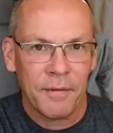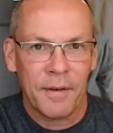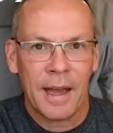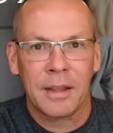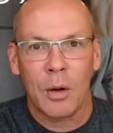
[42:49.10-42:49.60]
the
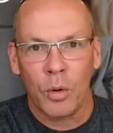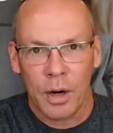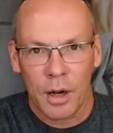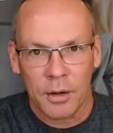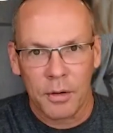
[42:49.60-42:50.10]
fact that
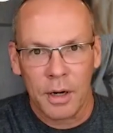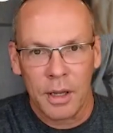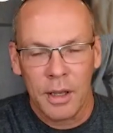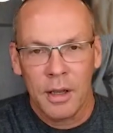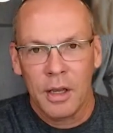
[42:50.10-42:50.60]
we're
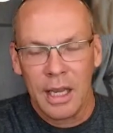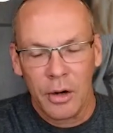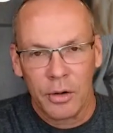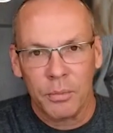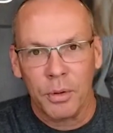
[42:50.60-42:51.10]
hungry,
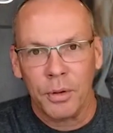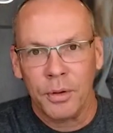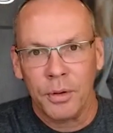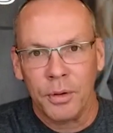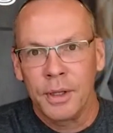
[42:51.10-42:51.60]

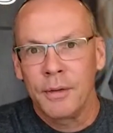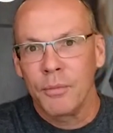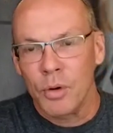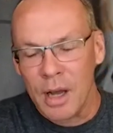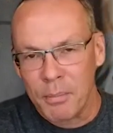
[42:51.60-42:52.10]
irritable?
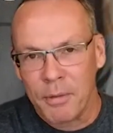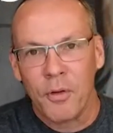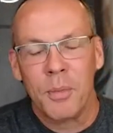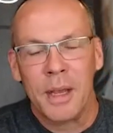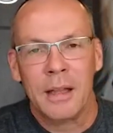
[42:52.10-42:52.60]
We're not
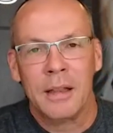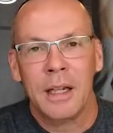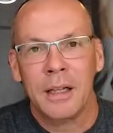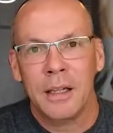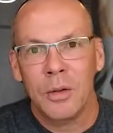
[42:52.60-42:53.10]
performing
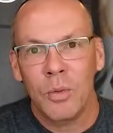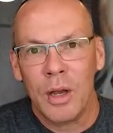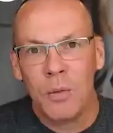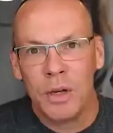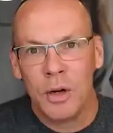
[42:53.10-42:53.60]
athletically the
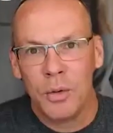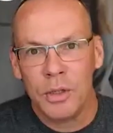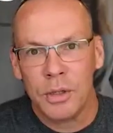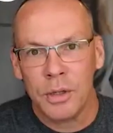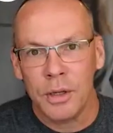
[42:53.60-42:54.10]
way we know we
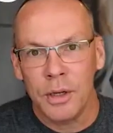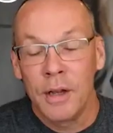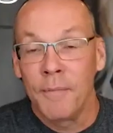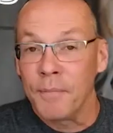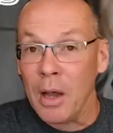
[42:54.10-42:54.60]
should.
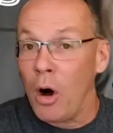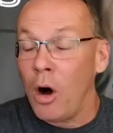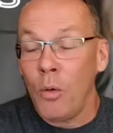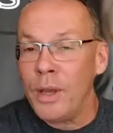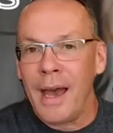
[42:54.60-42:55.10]
Now,
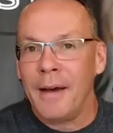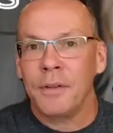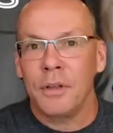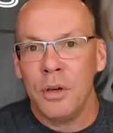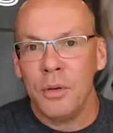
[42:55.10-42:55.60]
all we
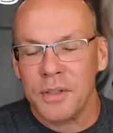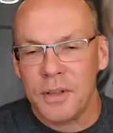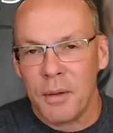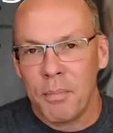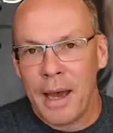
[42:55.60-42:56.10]
have to do is
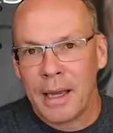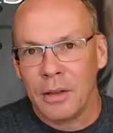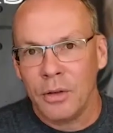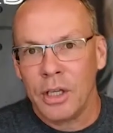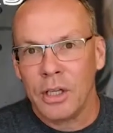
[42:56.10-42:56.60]
step
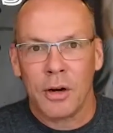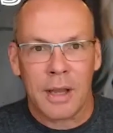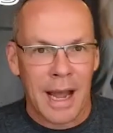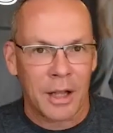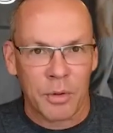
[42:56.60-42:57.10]
back and look at our
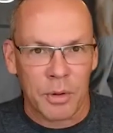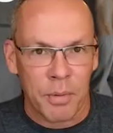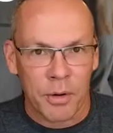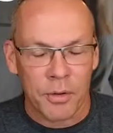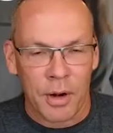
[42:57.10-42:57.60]
calorie
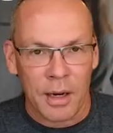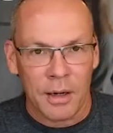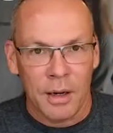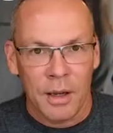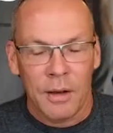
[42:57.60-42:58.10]
burn
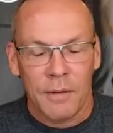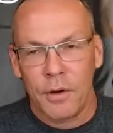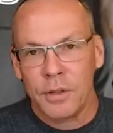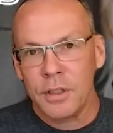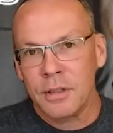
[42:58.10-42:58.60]
rate
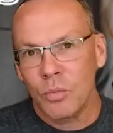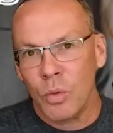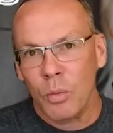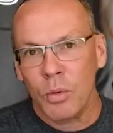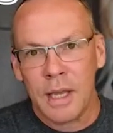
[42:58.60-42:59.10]
versus
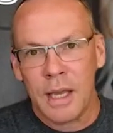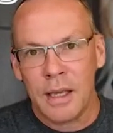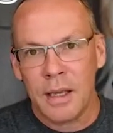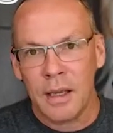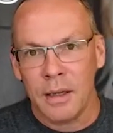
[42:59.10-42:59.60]
what we're
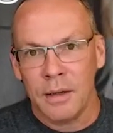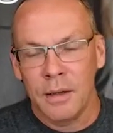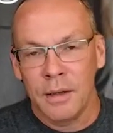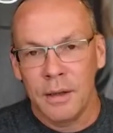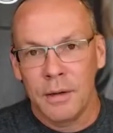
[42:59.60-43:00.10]
taking in.
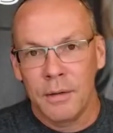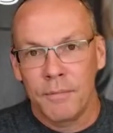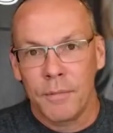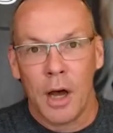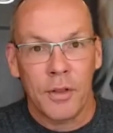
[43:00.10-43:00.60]

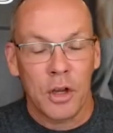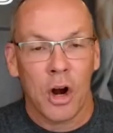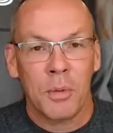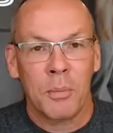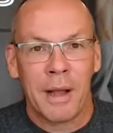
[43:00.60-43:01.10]
On the
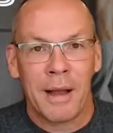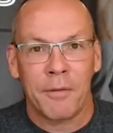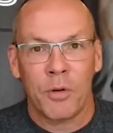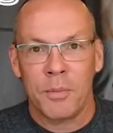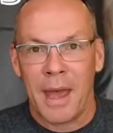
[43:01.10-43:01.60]
Garmin
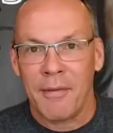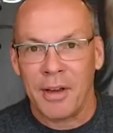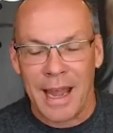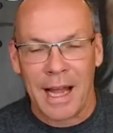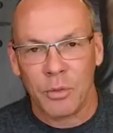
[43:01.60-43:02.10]
platform, they
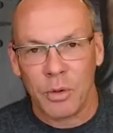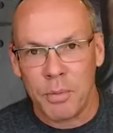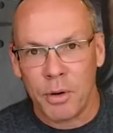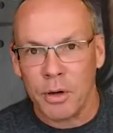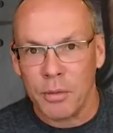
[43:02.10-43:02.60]
have a calorie
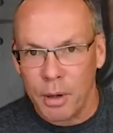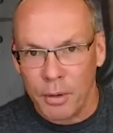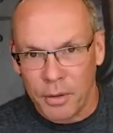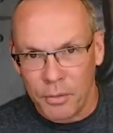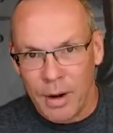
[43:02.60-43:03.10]
burn,
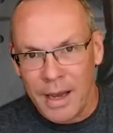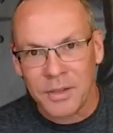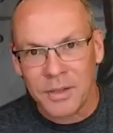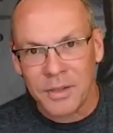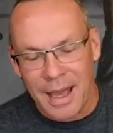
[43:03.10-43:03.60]
both in
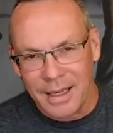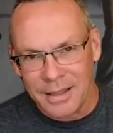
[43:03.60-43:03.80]
rest